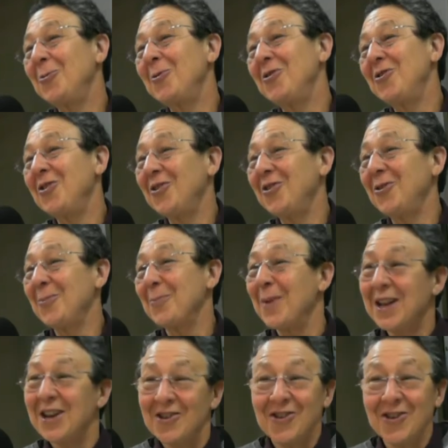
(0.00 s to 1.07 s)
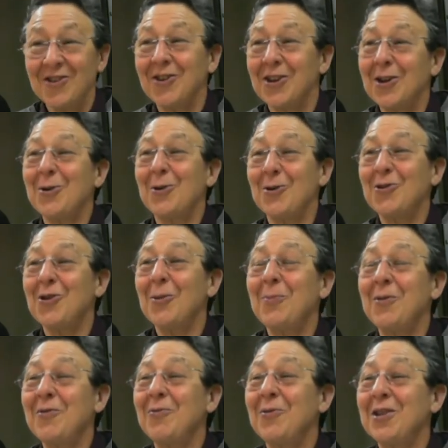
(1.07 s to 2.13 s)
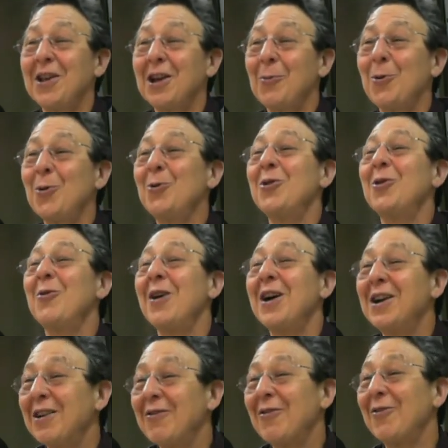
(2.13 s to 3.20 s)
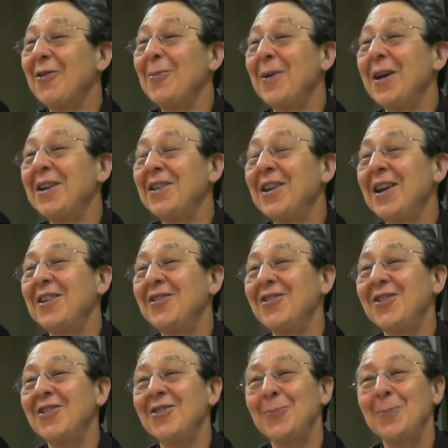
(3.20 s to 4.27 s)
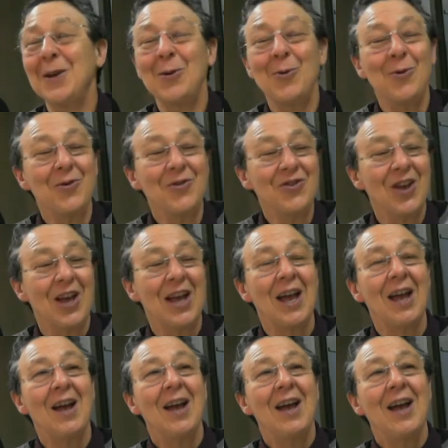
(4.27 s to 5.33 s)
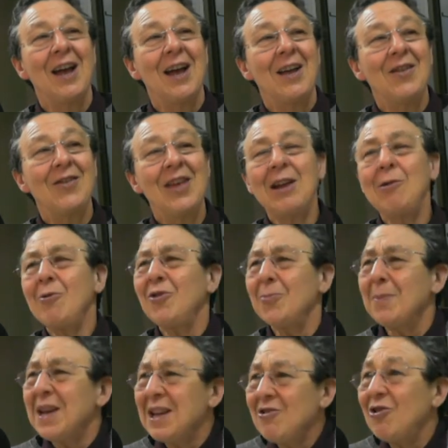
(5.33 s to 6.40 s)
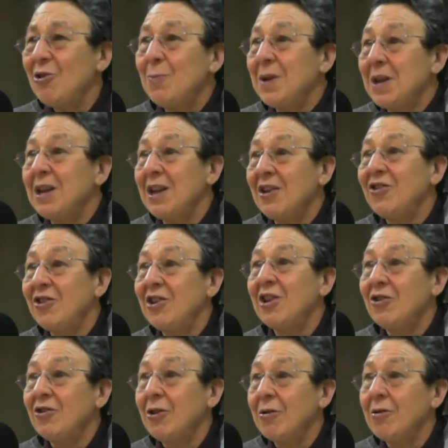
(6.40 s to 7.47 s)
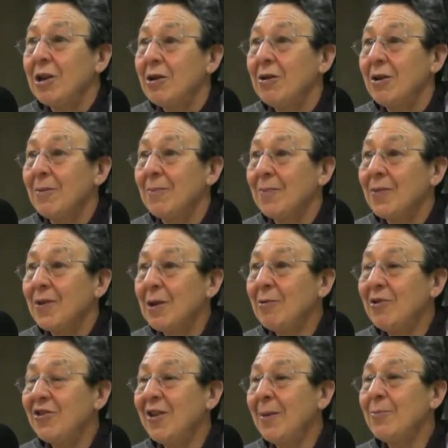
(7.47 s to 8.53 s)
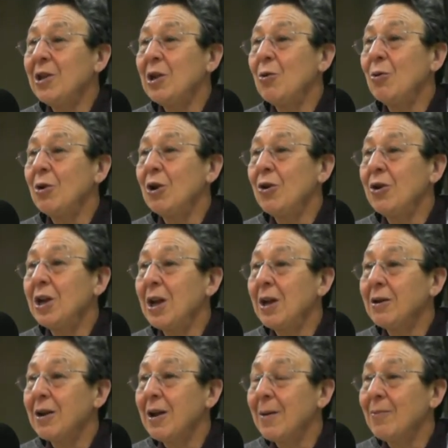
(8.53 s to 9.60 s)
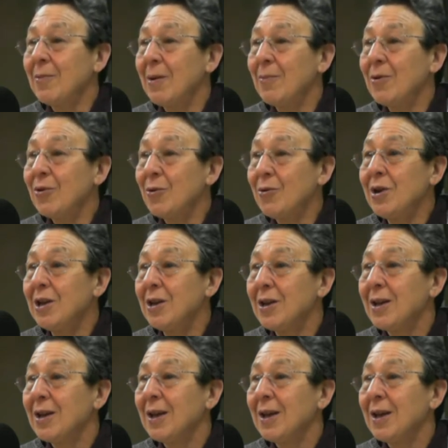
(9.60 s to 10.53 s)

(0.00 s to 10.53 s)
were just managing to get on top of when they pulled the rug from under us, is because that was meant to be an STS curriculum. There was something called Learning Outcome Number 3,